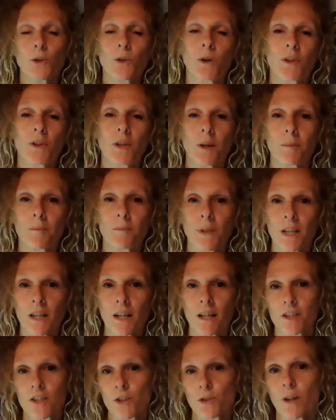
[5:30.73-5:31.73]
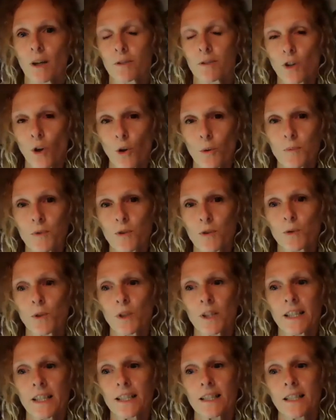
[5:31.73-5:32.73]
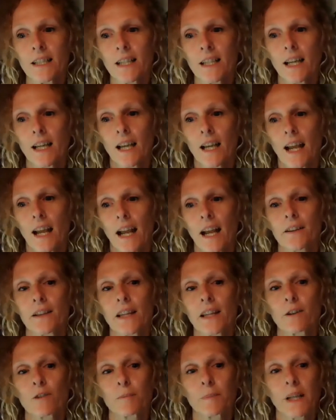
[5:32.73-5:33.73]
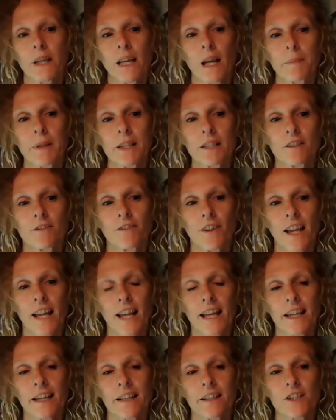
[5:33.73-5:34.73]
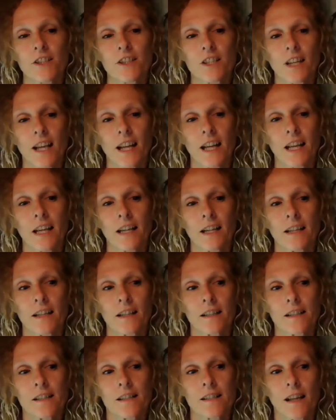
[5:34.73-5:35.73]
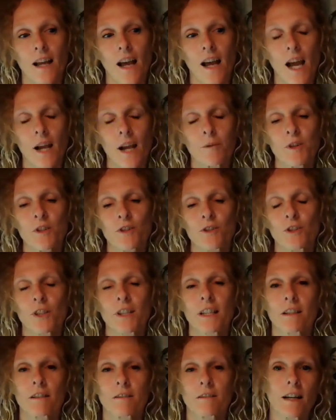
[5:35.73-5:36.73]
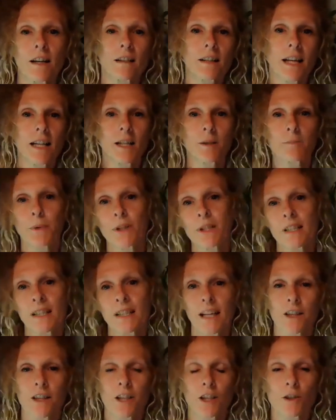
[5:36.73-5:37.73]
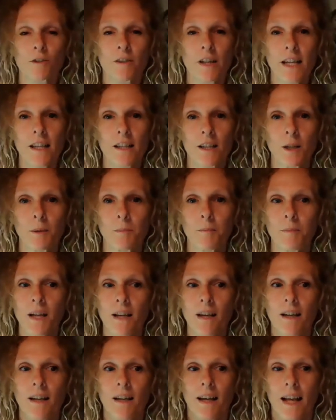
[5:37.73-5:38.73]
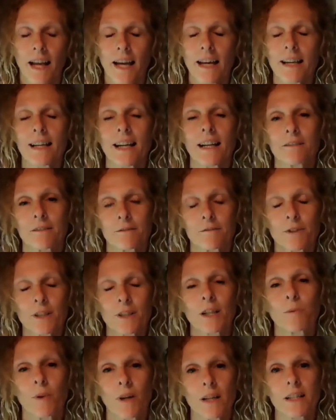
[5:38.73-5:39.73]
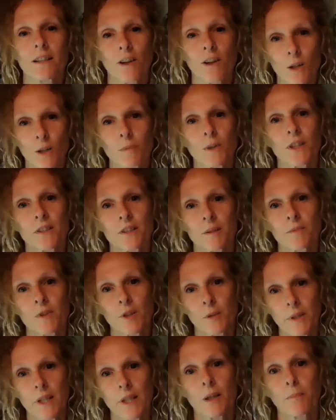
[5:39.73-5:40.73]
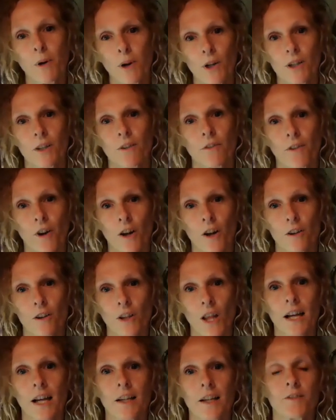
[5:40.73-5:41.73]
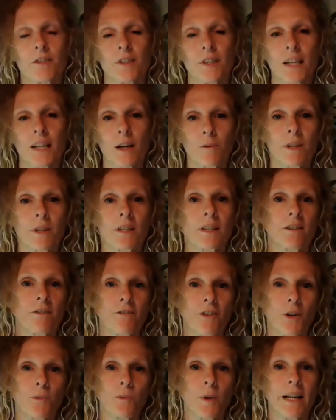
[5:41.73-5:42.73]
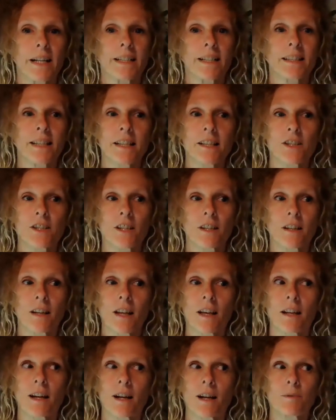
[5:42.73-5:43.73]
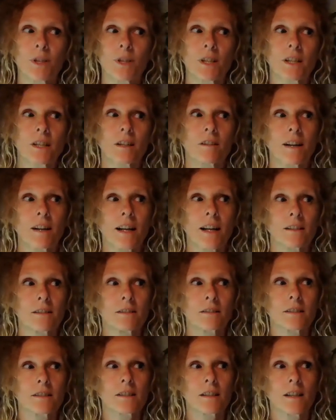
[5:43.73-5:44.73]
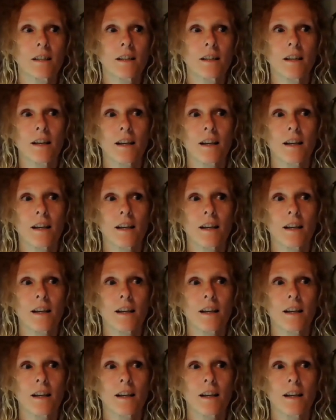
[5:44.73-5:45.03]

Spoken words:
two of them, the youngest two, I was homeschooling, and they were becoming of age. And I was looking around, kind of putting together curriculum. And I really wanted herbalism to be a part of our lives. And I wanted a fun way to teach it. And I'm looking around